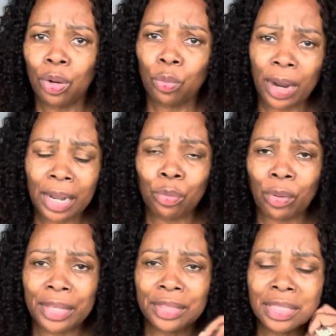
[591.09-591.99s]
where I can
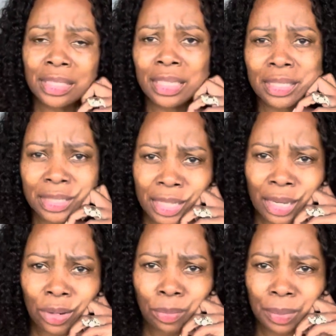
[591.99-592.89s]
write these things
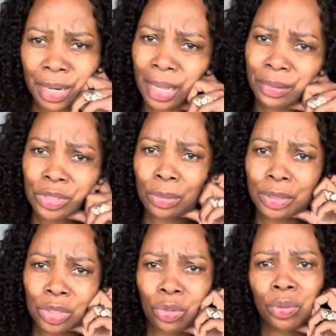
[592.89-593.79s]
down, but I have so
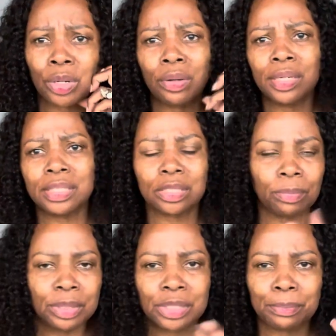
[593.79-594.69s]
much going on and so
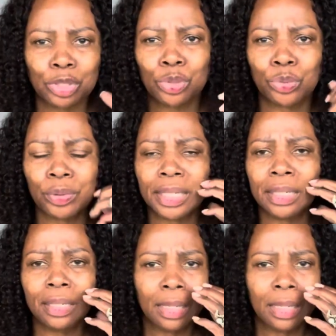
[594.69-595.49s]
much I'm doing